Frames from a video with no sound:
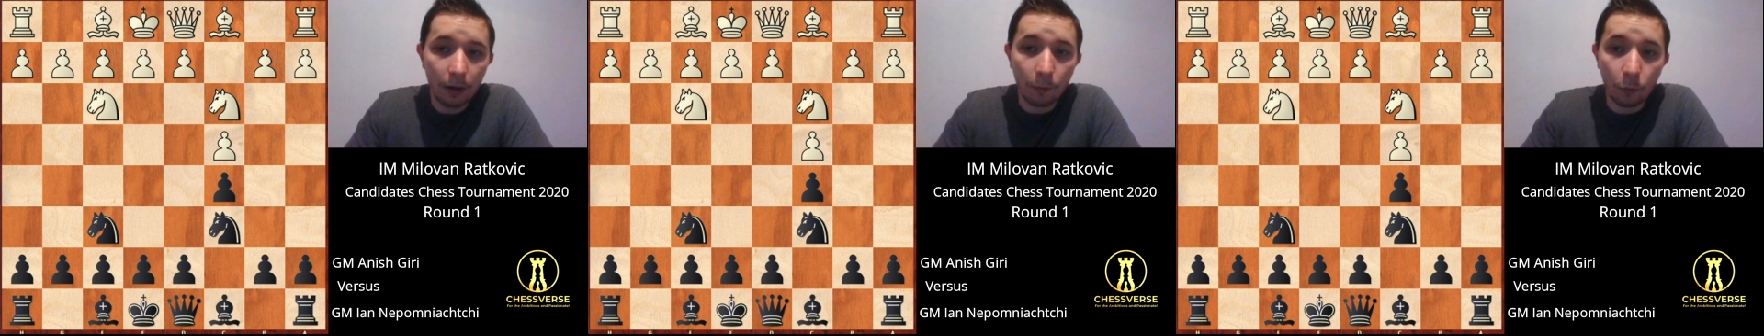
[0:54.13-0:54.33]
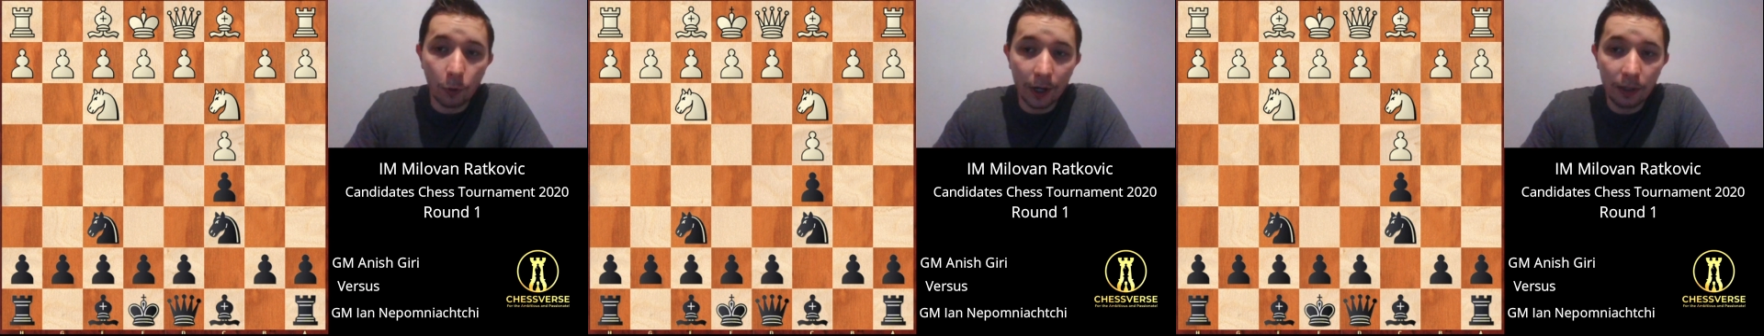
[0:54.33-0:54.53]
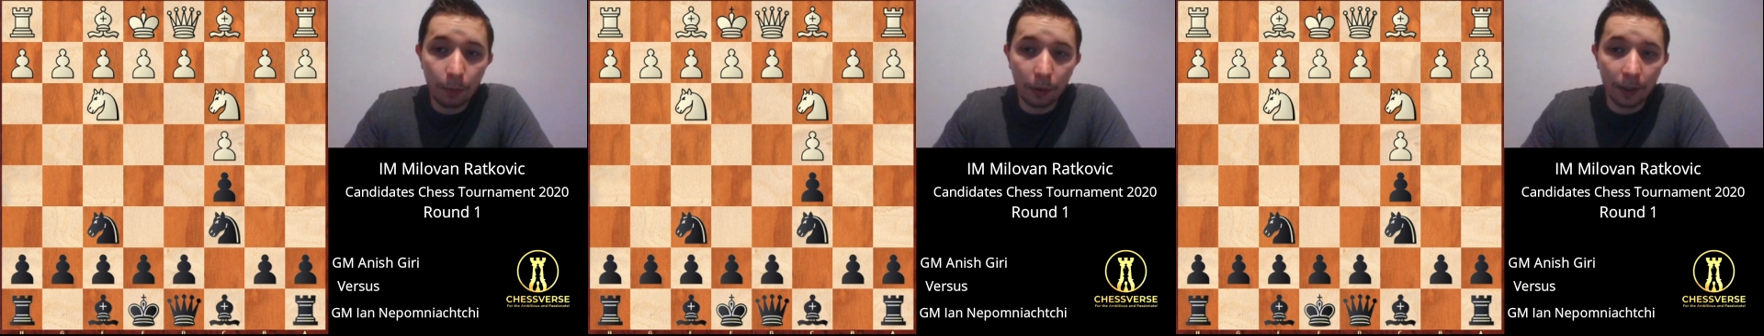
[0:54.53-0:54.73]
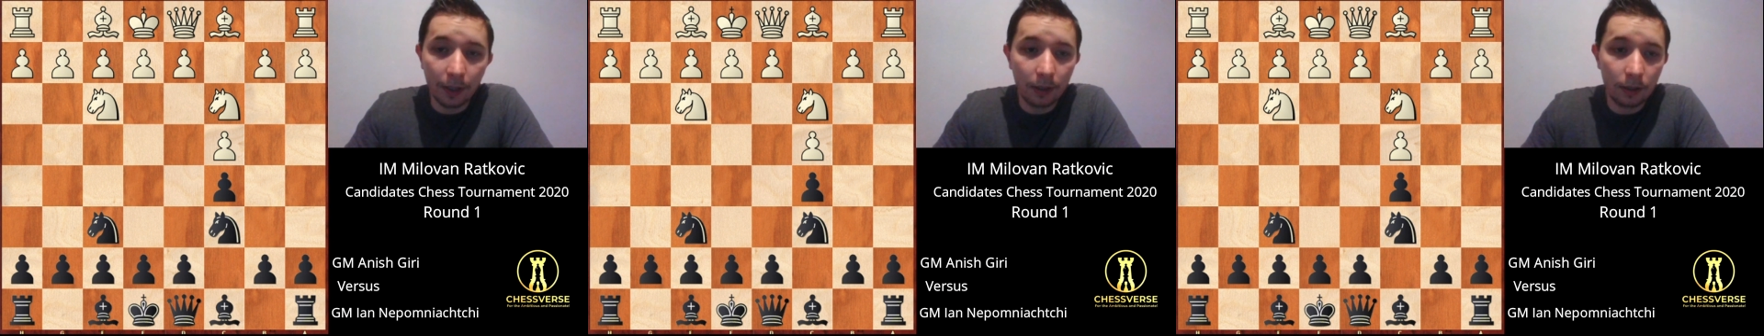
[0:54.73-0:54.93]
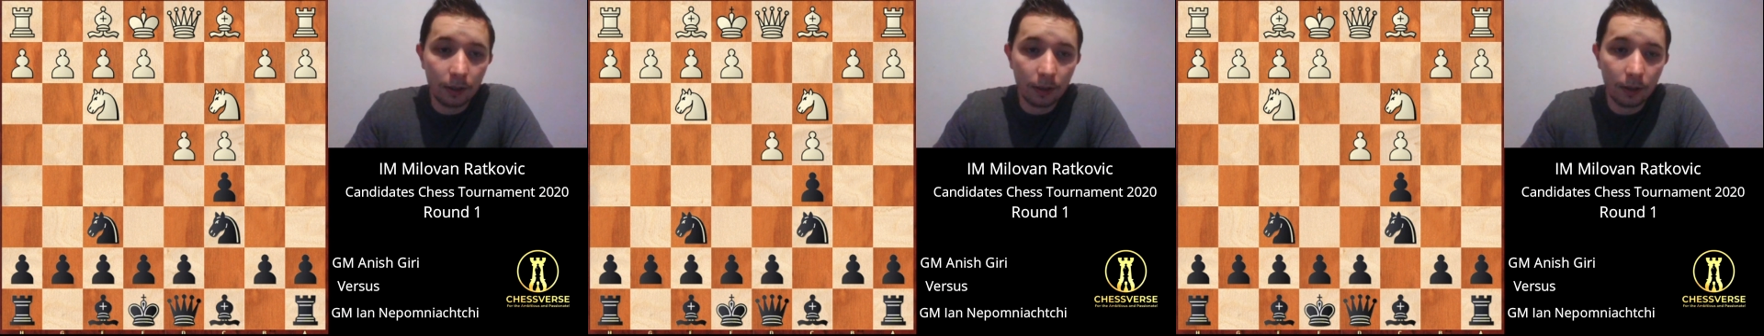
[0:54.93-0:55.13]
White
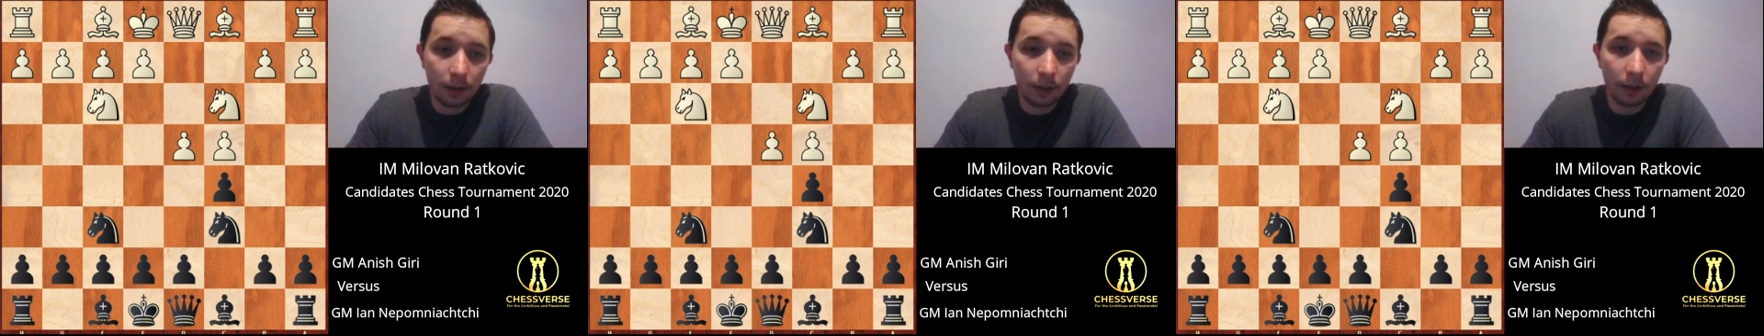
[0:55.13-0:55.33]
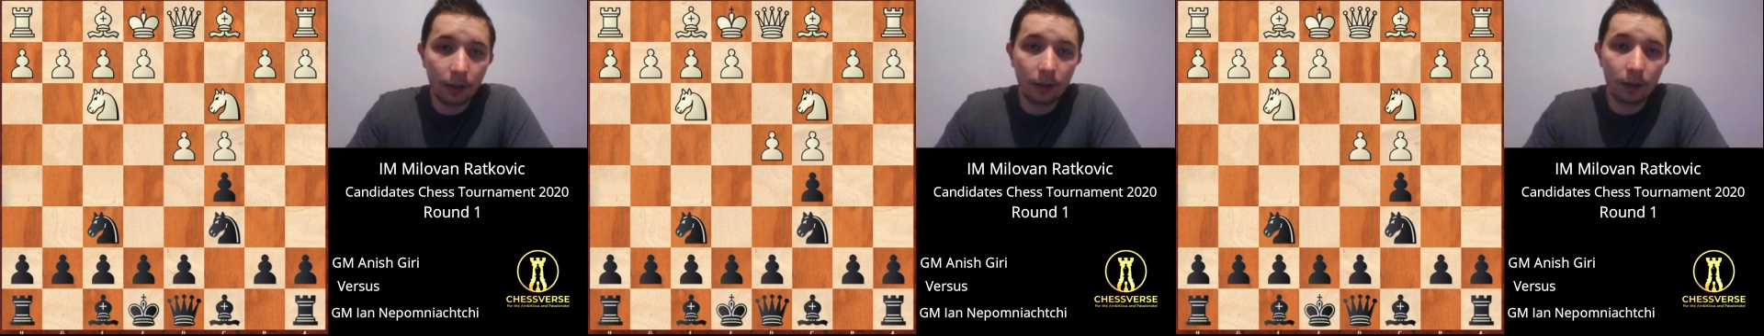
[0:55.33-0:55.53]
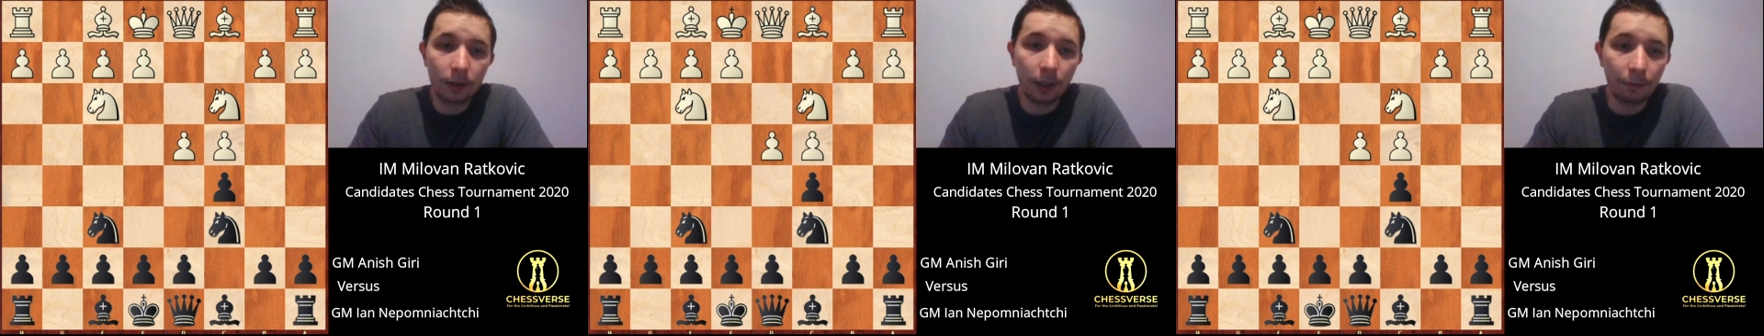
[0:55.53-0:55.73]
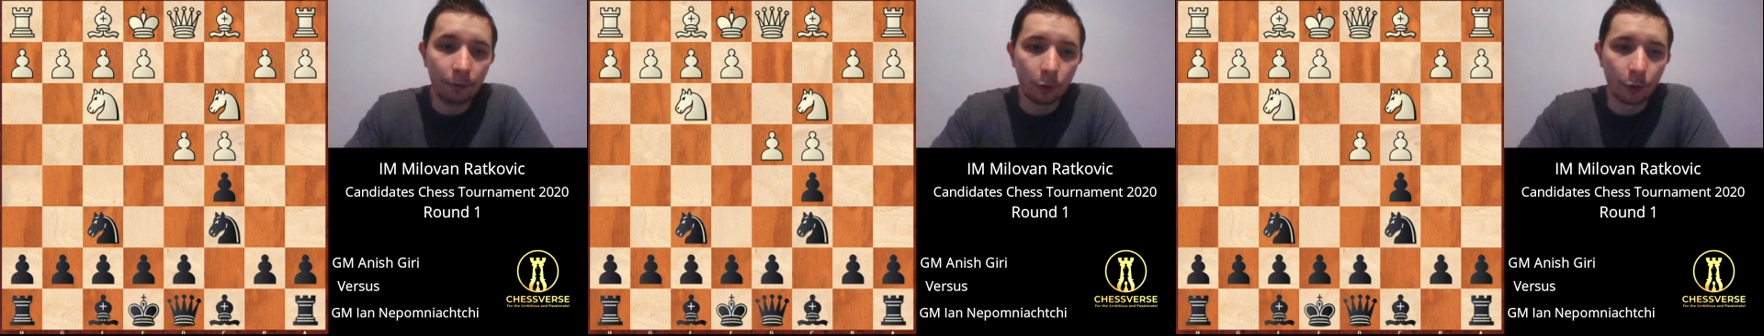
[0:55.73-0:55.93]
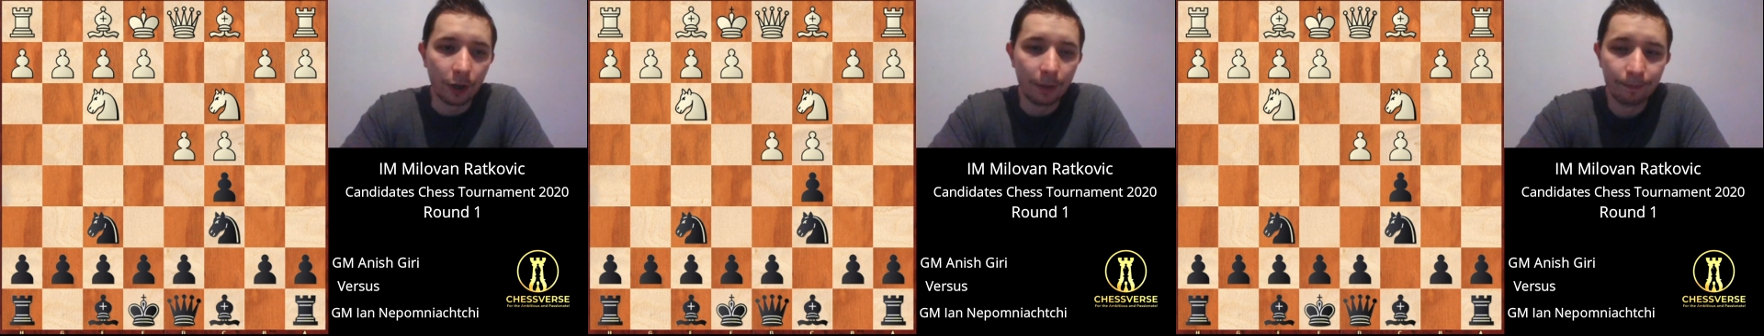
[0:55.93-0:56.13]
played
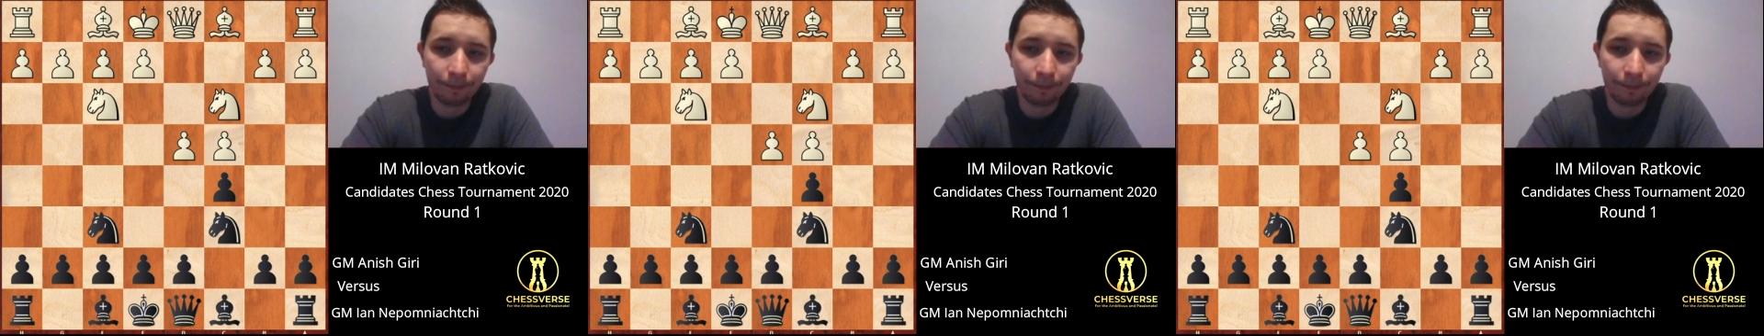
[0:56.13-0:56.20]
d4.